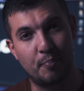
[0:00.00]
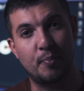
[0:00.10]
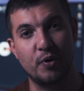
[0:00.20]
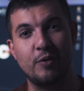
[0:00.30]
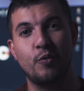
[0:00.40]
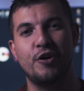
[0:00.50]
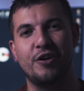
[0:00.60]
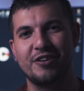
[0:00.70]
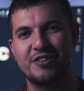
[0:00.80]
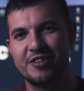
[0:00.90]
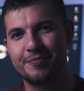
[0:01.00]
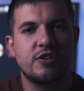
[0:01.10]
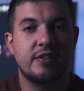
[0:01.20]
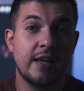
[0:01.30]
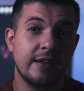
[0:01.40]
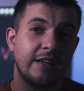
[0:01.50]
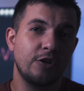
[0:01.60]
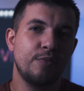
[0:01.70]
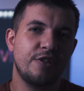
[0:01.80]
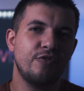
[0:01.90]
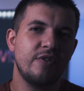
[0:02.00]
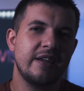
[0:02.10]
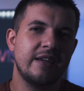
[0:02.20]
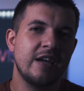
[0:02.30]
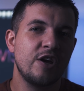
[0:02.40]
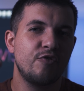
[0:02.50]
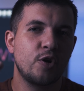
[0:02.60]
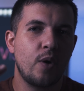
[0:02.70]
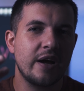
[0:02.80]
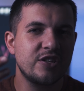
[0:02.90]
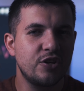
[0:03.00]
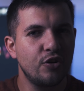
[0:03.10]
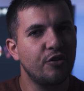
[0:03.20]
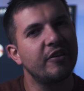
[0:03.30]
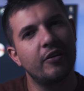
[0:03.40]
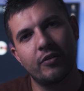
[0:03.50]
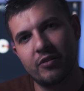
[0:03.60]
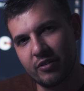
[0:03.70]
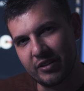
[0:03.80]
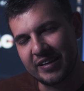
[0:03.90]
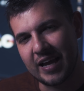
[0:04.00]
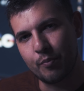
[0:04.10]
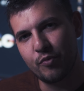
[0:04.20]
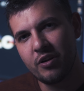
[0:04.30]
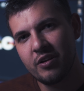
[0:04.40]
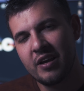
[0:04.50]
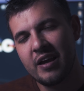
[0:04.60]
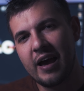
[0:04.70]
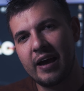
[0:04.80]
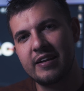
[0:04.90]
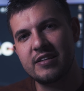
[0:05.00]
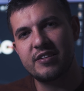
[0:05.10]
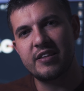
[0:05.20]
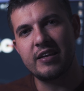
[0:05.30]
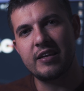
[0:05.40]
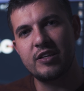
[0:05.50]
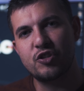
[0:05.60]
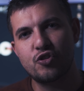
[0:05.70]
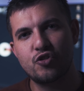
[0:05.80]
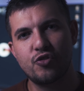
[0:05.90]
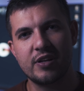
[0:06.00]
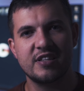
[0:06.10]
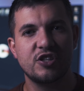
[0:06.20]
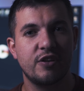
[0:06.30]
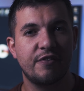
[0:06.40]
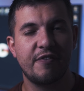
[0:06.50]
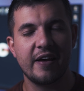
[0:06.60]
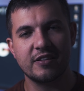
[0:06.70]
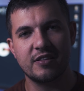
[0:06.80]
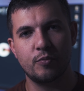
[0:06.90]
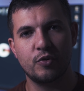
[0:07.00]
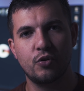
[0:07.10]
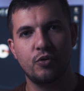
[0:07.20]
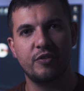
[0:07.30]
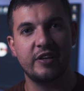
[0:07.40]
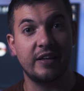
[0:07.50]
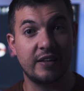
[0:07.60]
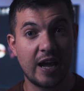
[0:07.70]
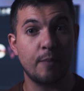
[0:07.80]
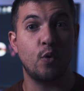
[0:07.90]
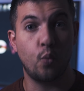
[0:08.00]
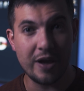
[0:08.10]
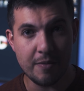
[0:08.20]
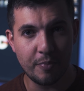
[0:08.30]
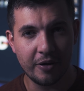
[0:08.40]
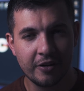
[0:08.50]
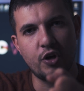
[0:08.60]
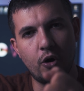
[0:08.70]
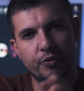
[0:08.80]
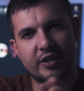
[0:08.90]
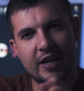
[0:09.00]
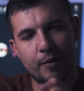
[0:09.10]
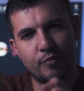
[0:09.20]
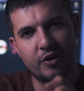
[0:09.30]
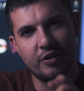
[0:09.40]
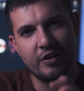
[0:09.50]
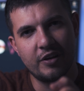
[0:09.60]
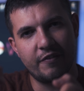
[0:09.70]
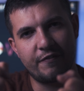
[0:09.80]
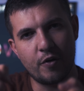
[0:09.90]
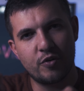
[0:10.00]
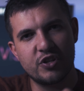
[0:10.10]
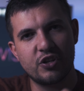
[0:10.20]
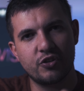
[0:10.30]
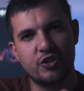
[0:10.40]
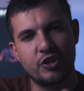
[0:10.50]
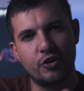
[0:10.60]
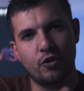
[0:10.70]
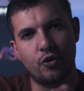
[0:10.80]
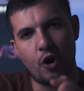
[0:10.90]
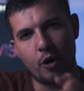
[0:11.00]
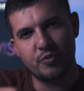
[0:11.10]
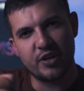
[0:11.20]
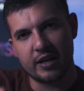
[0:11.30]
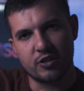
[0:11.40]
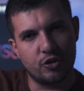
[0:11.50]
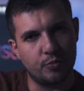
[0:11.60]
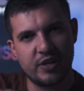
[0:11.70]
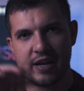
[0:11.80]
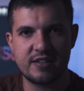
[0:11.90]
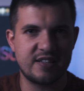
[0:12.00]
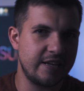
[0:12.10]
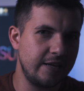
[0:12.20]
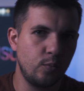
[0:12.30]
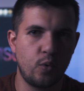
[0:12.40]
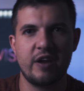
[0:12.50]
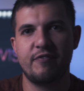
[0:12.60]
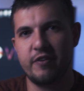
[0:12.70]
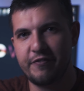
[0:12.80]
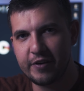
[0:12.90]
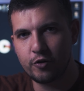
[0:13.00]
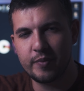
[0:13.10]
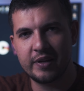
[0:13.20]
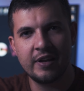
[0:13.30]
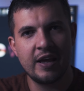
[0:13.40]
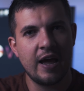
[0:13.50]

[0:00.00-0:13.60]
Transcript: but it works. So technique number 3 requires nothing other than the camera, and it's the transition effect that we call the camera whip. You hold the camera, focus onto your object, subject, scene, whatever you're filming,